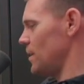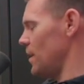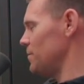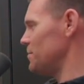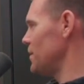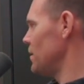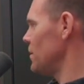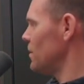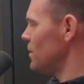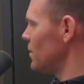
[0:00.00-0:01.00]
Like, yeah.
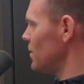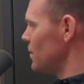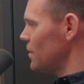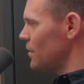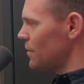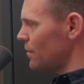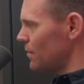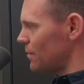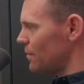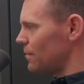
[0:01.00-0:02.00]
good playing
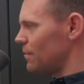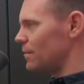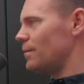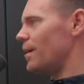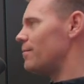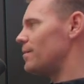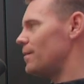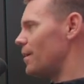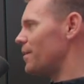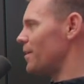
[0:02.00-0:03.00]
let's let's go
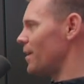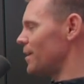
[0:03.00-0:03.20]
Never have a Corona.